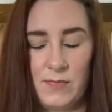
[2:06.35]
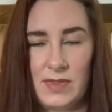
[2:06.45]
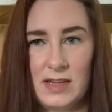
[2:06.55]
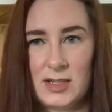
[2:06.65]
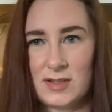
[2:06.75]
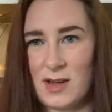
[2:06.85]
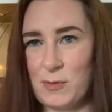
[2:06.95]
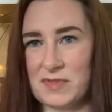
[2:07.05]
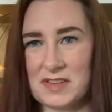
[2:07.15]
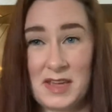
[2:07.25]
It just
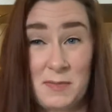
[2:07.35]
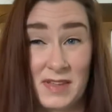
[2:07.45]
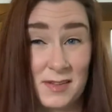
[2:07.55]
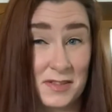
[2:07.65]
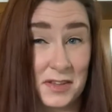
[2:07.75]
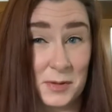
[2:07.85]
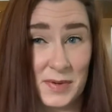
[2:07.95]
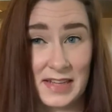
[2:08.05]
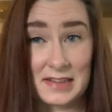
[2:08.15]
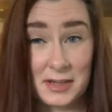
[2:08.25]
helps keep things a little
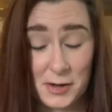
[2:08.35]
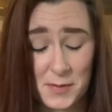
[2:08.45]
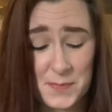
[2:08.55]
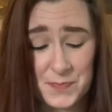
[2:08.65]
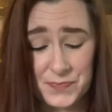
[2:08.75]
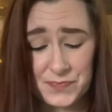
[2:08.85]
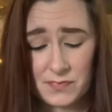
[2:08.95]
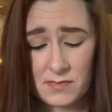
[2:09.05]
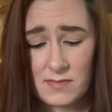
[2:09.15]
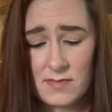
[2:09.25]
bit cleaner.
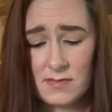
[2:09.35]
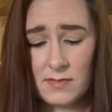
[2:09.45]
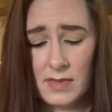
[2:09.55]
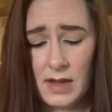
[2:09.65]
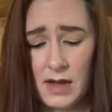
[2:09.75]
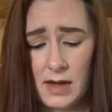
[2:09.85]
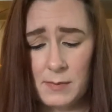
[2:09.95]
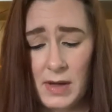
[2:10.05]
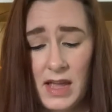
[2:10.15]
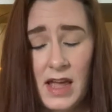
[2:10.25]

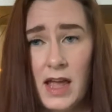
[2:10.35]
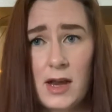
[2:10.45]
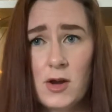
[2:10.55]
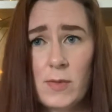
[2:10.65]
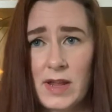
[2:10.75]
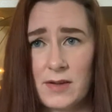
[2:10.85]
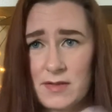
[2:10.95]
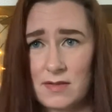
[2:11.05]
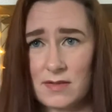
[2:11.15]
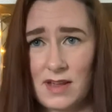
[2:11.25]
And nobody
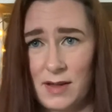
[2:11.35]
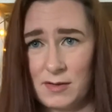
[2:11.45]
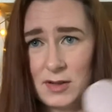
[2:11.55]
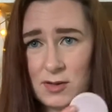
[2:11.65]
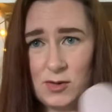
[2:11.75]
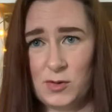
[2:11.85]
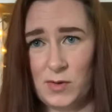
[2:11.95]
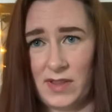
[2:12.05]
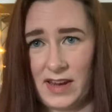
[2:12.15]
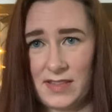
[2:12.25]
else has a
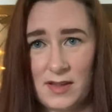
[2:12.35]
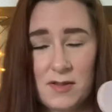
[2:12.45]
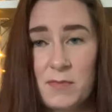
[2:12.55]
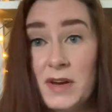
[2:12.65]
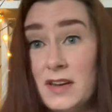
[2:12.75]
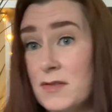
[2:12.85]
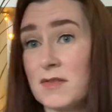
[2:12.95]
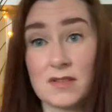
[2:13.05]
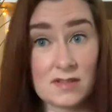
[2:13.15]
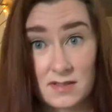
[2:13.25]
tool like this, but
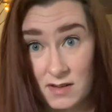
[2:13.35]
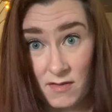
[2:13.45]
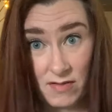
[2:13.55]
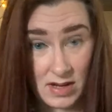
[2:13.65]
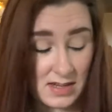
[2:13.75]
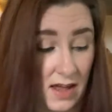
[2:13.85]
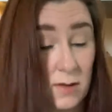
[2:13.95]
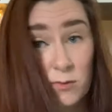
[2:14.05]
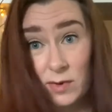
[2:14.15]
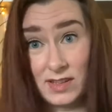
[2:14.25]
it's fantastic.
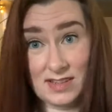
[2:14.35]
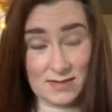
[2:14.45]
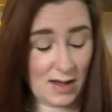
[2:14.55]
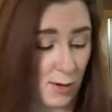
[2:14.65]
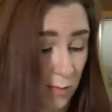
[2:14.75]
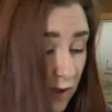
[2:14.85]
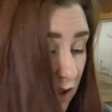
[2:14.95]
It really does help.